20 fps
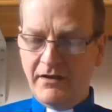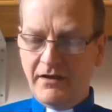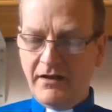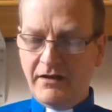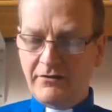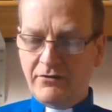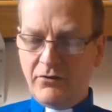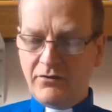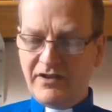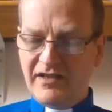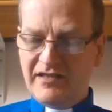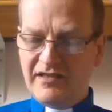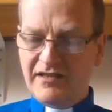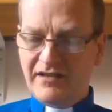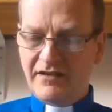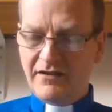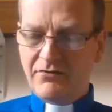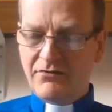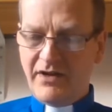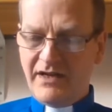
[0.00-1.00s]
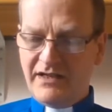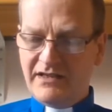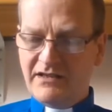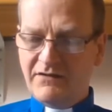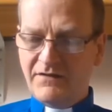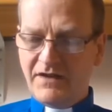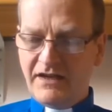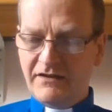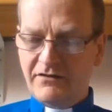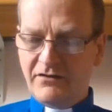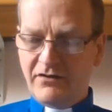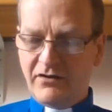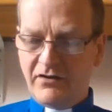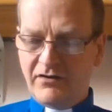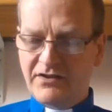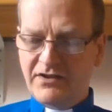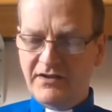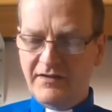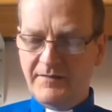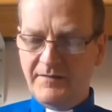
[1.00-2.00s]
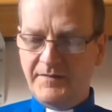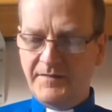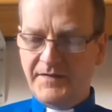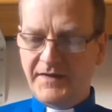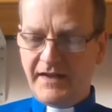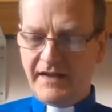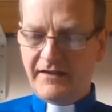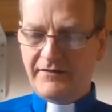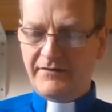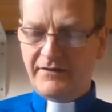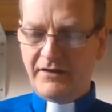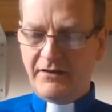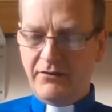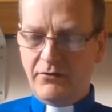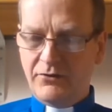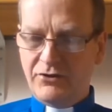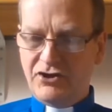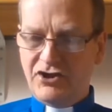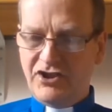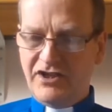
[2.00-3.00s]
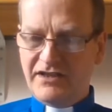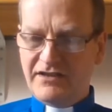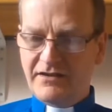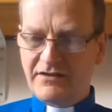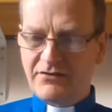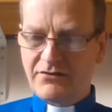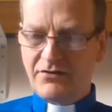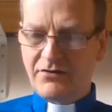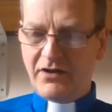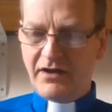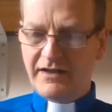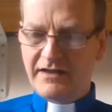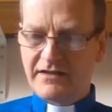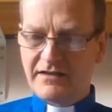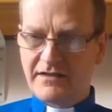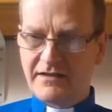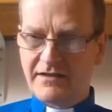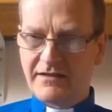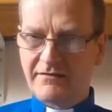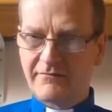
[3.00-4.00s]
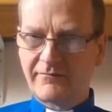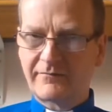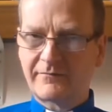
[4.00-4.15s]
according to the grace of our God and the Lord Jesus Christ.